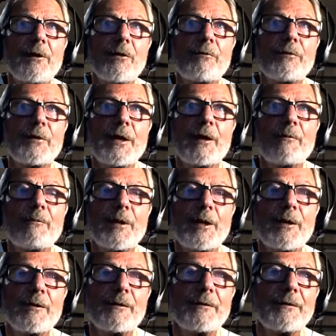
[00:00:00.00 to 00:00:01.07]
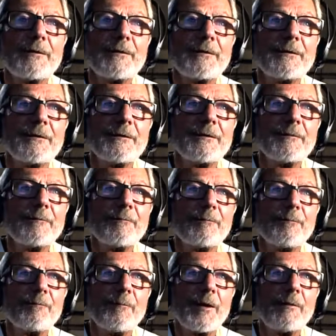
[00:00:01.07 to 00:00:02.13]
Hopefully I'm there.
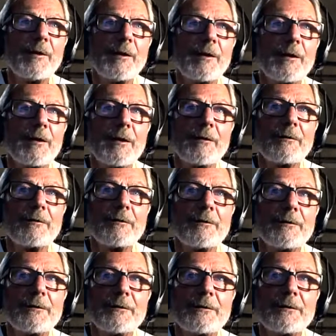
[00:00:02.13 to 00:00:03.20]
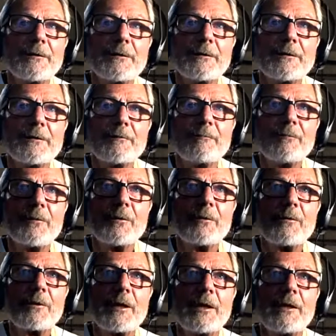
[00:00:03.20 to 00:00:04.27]
Maybe not.
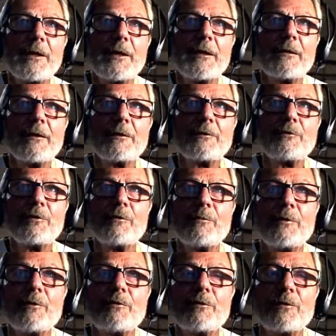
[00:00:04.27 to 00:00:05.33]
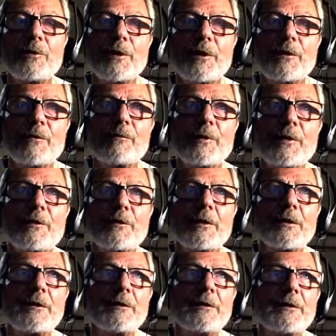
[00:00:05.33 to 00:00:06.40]
Okay, yeah, I should be still here, but
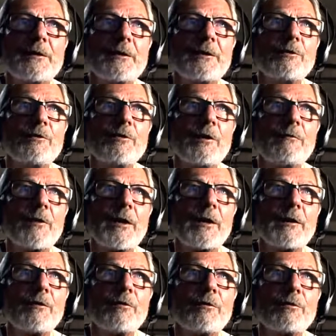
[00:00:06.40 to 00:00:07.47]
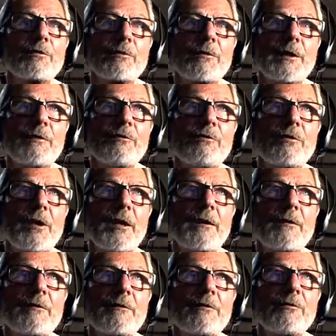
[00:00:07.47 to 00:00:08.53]
see if I can do a
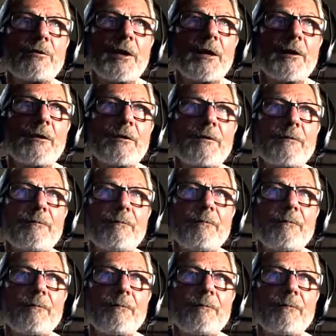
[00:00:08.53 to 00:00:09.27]
screenshot, share.